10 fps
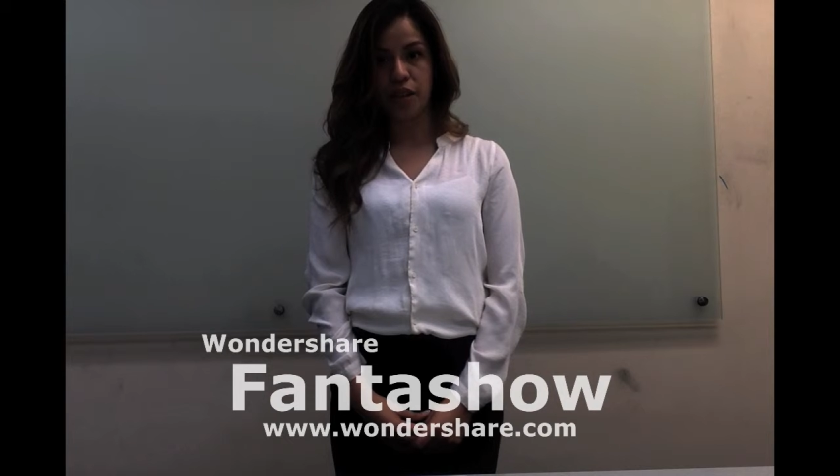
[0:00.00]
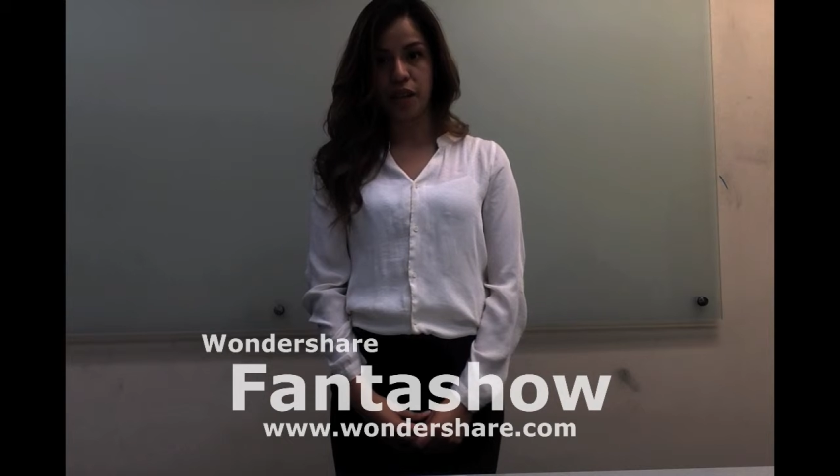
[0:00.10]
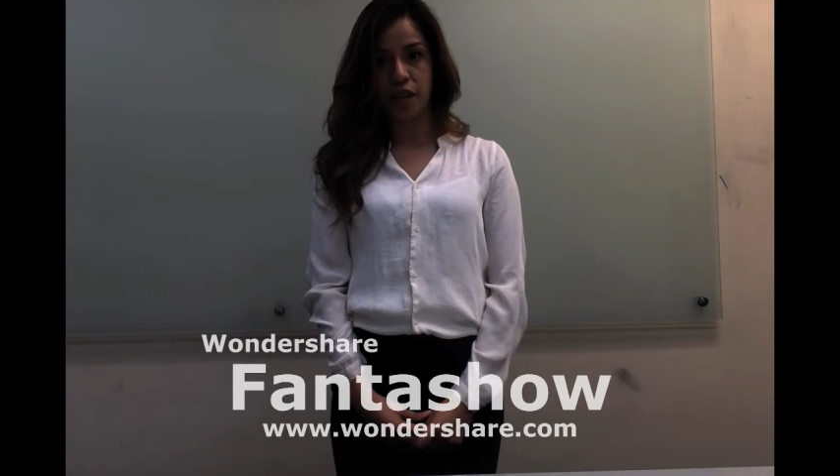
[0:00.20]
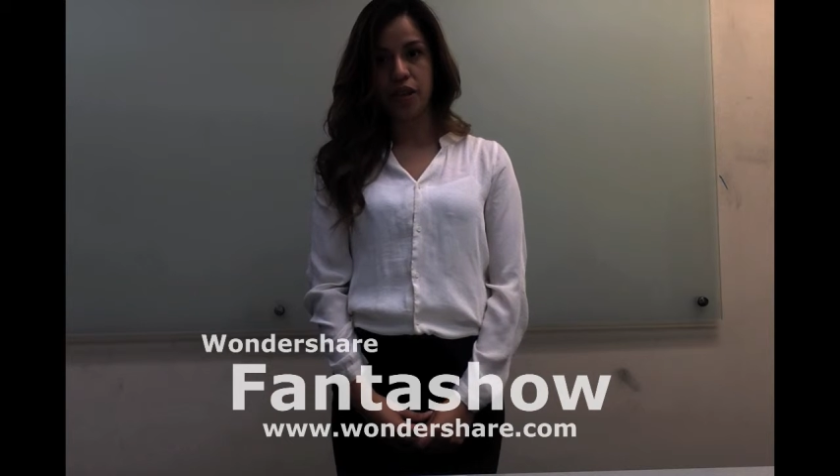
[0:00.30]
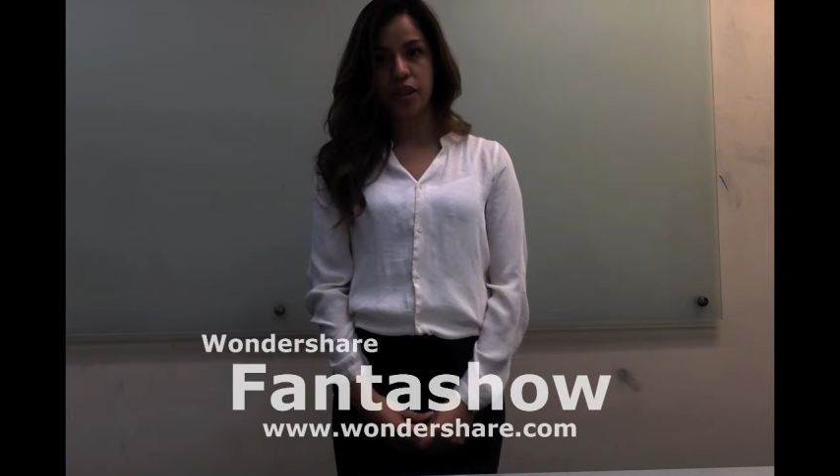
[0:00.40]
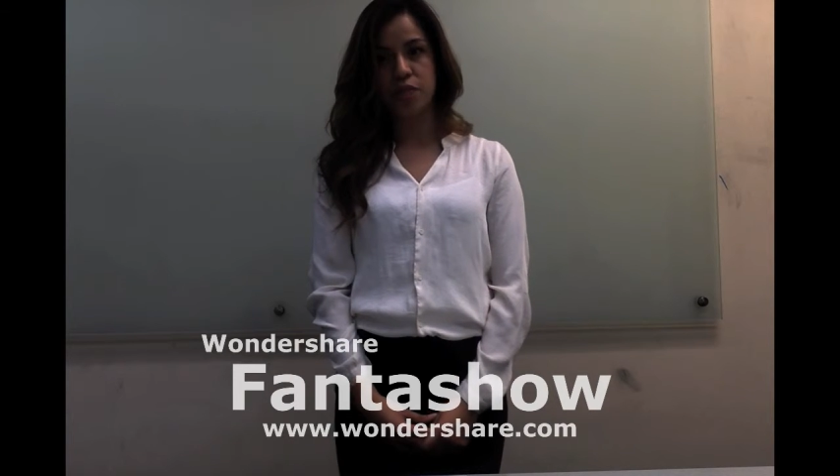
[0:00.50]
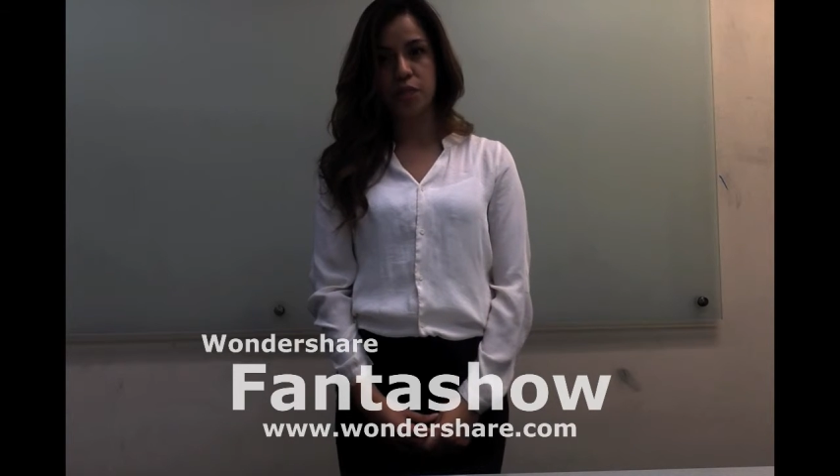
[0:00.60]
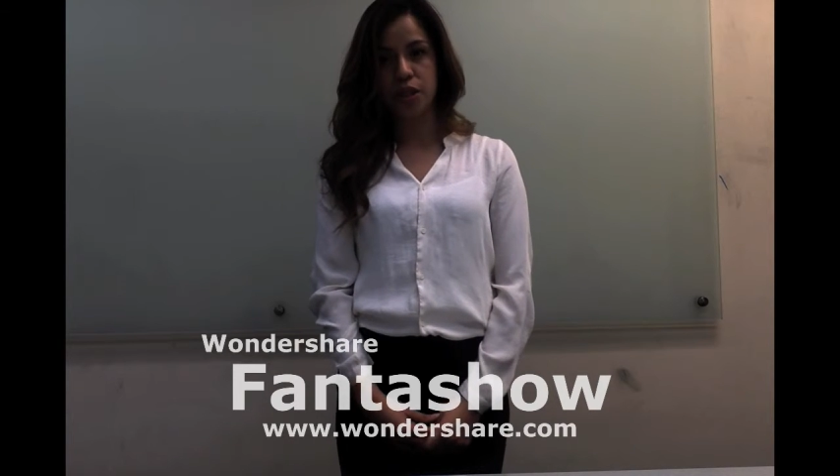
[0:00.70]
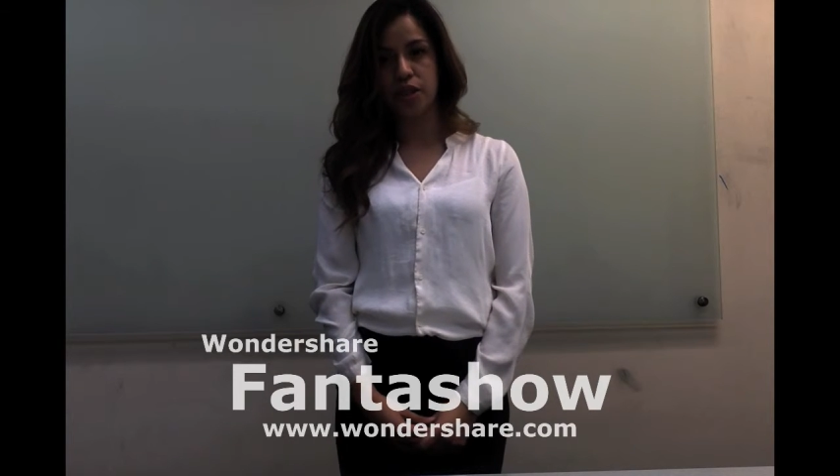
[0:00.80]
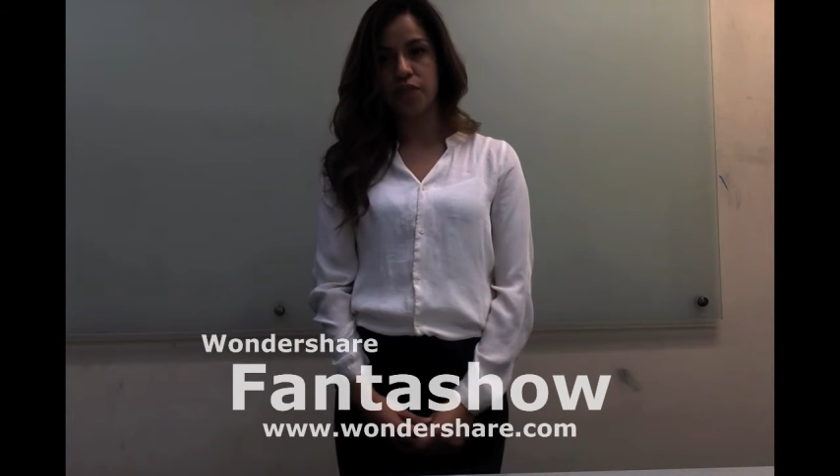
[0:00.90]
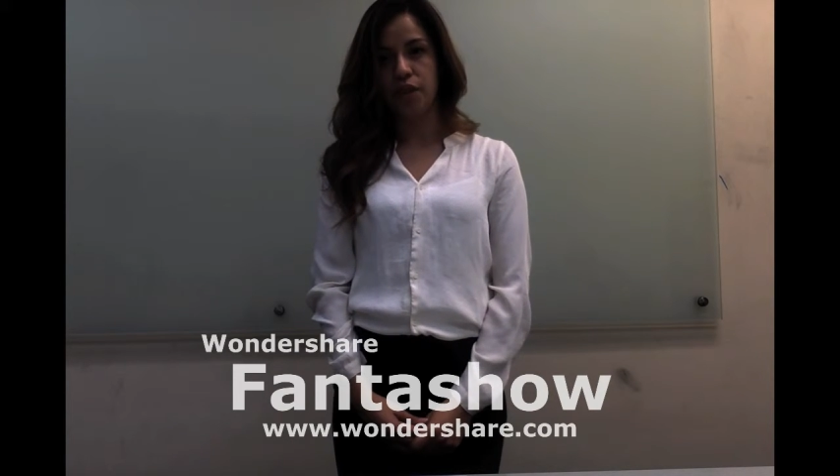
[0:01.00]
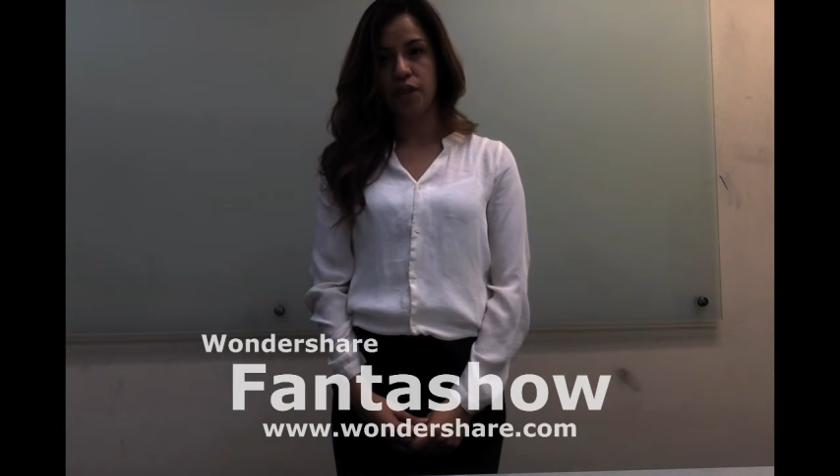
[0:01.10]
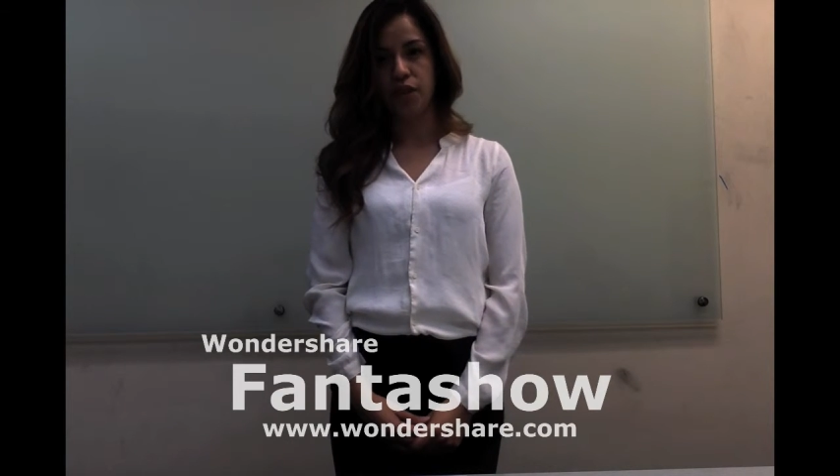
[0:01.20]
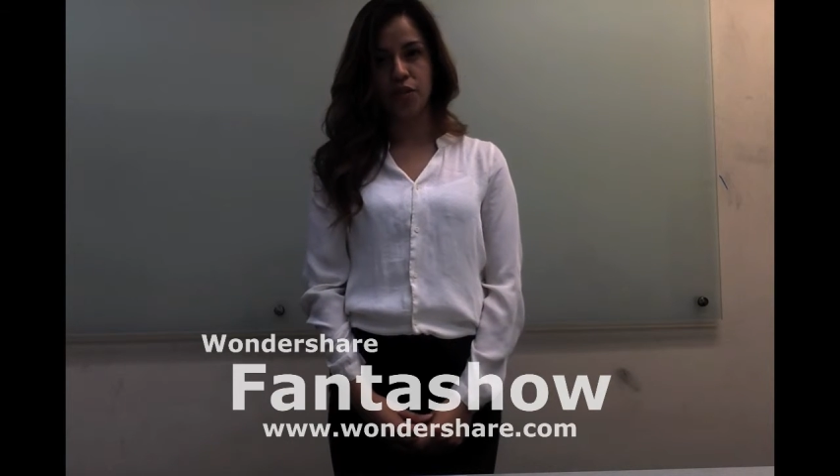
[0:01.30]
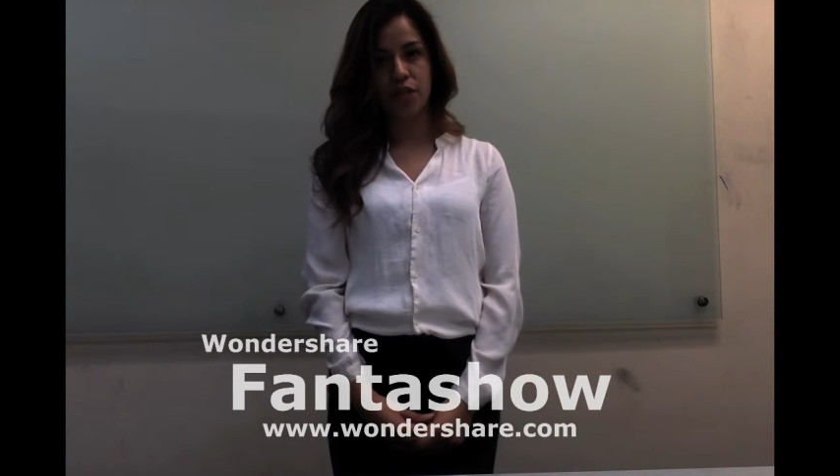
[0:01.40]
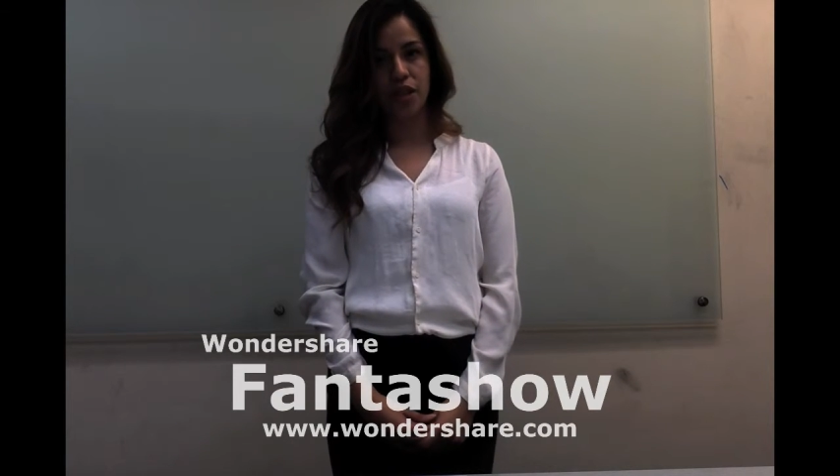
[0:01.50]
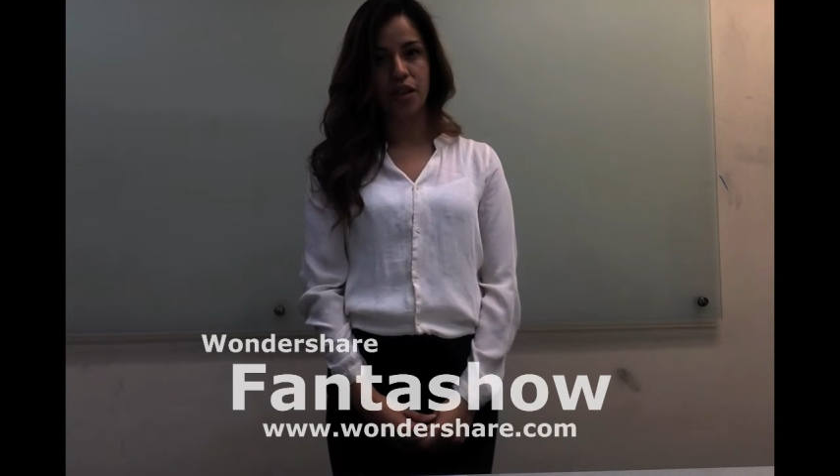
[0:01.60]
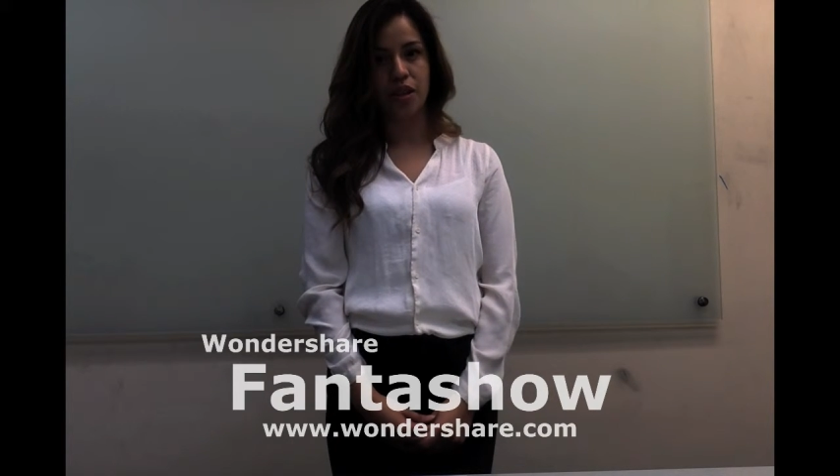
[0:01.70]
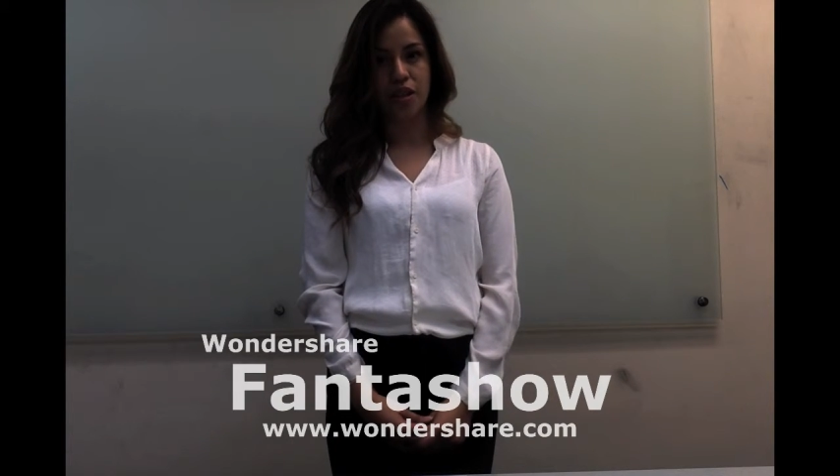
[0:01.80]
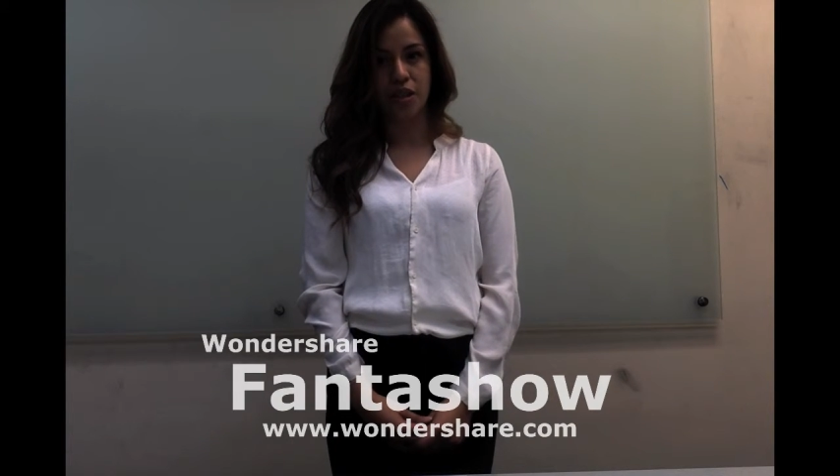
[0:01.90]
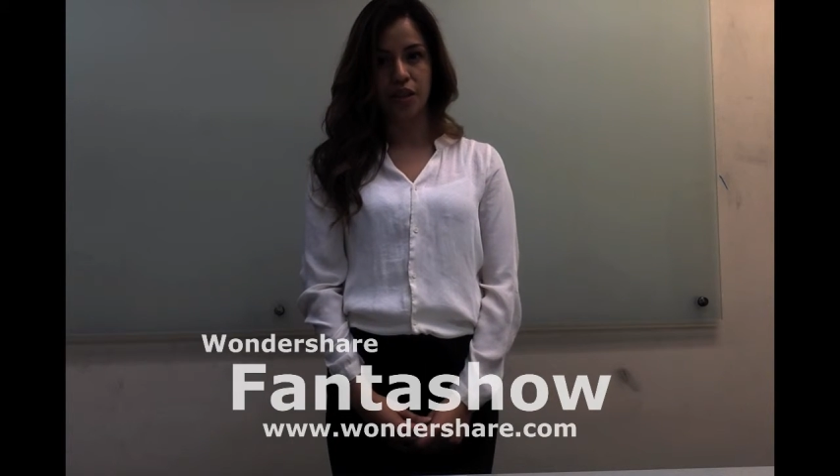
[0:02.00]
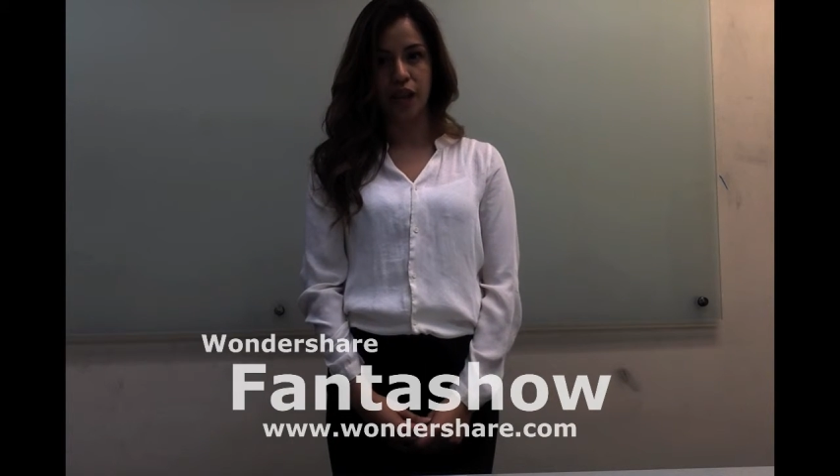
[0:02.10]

calculates budgeted revenues and costs on the